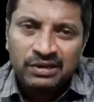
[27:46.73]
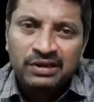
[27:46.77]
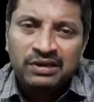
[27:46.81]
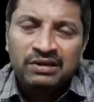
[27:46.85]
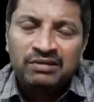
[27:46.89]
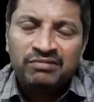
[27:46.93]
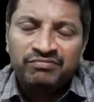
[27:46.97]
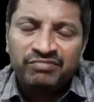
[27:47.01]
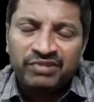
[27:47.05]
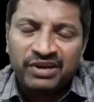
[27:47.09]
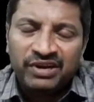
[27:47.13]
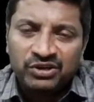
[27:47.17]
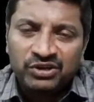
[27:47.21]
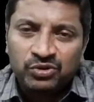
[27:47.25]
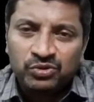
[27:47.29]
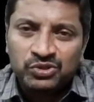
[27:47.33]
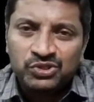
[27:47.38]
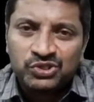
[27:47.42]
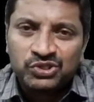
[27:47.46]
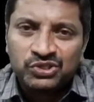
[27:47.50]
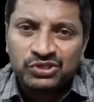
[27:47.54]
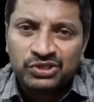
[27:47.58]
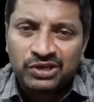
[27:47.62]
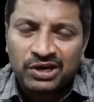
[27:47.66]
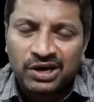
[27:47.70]
When you
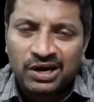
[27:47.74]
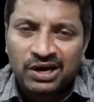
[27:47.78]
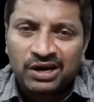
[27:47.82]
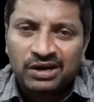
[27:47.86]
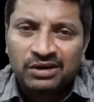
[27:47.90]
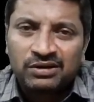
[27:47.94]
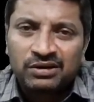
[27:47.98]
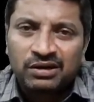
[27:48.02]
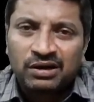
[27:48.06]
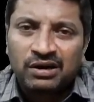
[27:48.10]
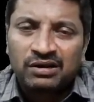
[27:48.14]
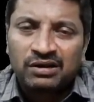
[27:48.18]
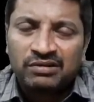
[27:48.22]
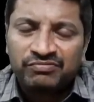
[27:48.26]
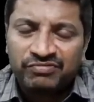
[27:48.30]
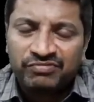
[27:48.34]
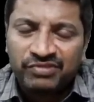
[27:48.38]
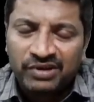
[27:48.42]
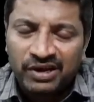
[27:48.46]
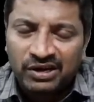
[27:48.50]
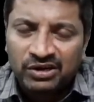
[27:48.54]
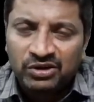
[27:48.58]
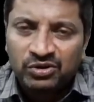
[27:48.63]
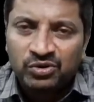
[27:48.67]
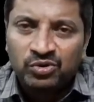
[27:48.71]
start or
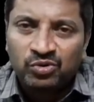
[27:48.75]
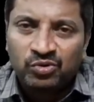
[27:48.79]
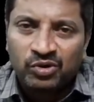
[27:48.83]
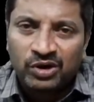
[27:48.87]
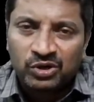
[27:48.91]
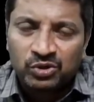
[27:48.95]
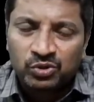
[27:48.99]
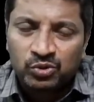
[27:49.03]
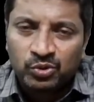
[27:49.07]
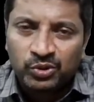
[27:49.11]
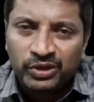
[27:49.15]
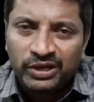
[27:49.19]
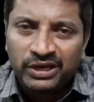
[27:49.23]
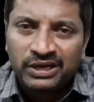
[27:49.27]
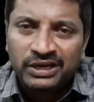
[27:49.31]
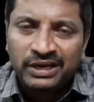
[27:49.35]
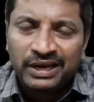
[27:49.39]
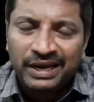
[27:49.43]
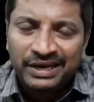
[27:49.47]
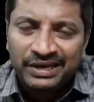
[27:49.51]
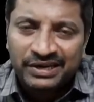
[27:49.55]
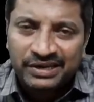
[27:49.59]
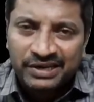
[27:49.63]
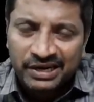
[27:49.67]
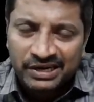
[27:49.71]
when you are doing
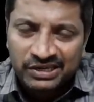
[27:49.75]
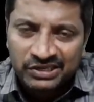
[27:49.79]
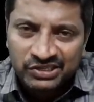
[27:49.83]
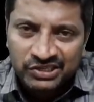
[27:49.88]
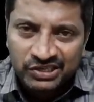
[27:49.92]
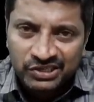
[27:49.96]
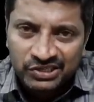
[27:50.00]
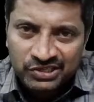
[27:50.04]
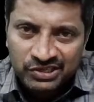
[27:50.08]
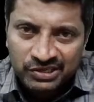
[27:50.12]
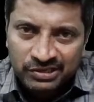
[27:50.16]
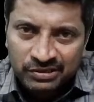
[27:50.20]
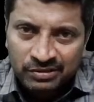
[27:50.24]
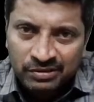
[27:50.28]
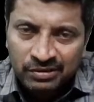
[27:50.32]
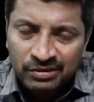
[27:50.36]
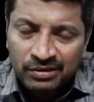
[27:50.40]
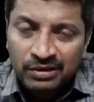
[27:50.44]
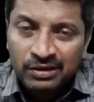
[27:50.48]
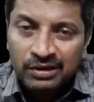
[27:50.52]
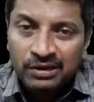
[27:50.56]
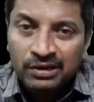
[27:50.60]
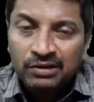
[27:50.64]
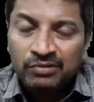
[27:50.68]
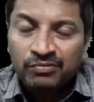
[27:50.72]
a transaction,
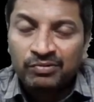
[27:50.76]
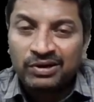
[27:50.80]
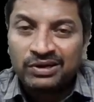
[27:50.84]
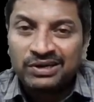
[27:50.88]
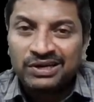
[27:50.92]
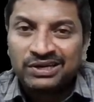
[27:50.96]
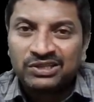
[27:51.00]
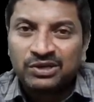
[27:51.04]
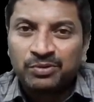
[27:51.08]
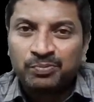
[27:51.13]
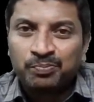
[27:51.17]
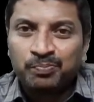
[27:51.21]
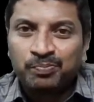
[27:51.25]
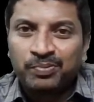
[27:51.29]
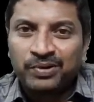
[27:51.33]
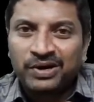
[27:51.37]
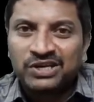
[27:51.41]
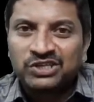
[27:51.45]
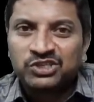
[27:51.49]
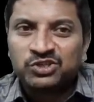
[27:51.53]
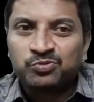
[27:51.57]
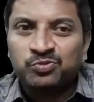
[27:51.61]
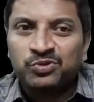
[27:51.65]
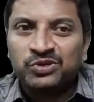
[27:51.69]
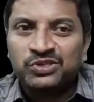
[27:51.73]
what are the
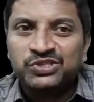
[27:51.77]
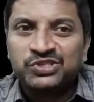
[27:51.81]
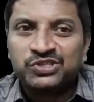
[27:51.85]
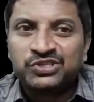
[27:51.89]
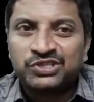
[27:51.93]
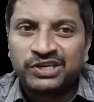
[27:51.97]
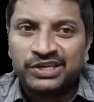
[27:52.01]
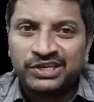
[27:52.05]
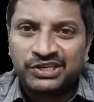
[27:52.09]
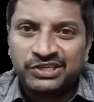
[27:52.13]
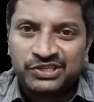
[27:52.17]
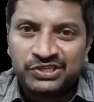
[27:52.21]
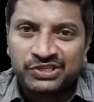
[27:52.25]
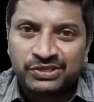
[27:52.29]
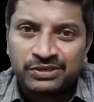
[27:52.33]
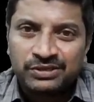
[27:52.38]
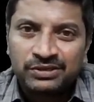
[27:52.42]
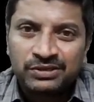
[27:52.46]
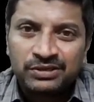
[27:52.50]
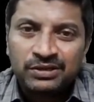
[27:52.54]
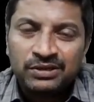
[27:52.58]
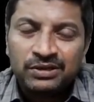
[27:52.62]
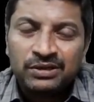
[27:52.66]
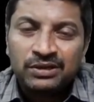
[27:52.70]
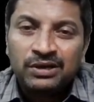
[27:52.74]
possible states
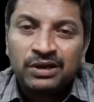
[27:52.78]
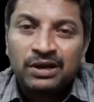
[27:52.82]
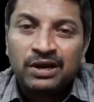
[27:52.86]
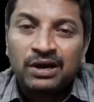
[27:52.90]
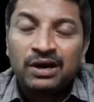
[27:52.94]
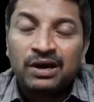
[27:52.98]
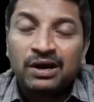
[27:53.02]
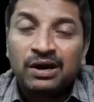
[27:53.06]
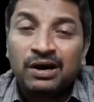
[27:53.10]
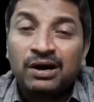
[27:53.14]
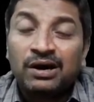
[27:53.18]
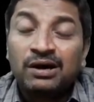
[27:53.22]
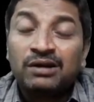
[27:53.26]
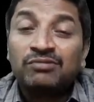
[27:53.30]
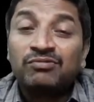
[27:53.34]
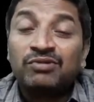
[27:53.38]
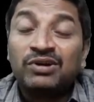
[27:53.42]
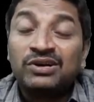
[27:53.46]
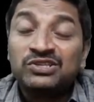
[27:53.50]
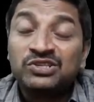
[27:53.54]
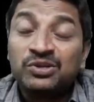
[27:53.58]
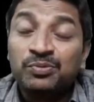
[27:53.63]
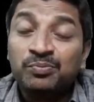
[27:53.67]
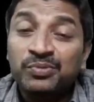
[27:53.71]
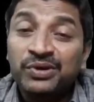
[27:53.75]
or what
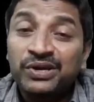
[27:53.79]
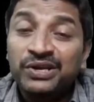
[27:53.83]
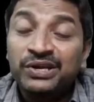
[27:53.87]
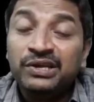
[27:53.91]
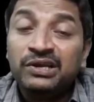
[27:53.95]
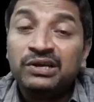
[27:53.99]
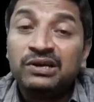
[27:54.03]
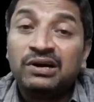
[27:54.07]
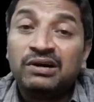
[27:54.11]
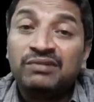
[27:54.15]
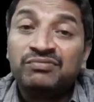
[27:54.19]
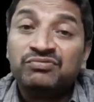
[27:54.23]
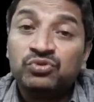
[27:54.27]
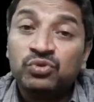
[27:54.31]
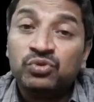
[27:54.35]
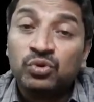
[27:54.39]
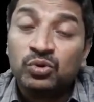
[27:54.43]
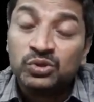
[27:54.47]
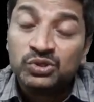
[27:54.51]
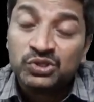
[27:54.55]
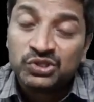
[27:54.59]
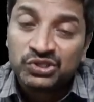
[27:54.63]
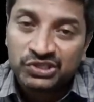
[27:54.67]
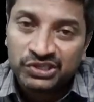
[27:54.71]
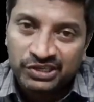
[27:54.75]
is the meaning of
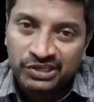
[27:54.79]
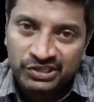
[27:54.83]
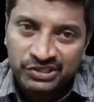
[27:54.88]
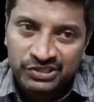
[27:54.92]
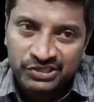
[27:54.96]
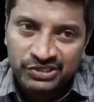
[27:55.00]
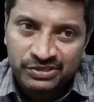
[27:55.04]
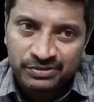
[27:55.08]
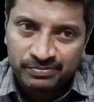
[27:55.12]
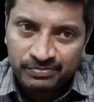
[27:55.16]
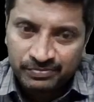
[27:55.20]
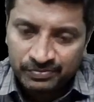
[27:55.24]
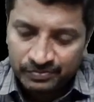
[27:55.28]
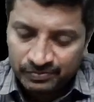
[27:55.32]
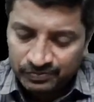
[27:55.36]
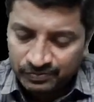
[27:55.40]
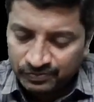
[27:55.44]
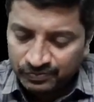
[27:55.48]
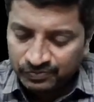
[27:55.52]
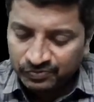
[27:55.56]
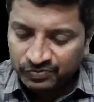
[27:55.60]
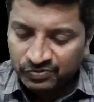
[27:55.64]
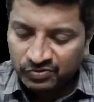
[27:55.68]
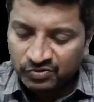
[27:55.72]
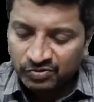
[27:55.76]
those states?
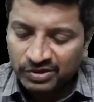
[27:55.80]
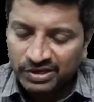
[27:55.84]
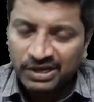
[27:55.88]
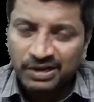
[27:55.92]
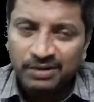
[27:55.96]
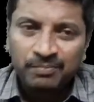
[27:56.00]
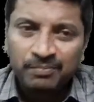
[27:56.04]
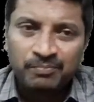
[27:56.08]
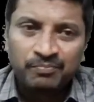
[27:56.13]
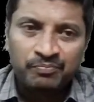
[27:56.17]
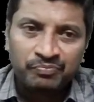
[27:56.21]
Okay.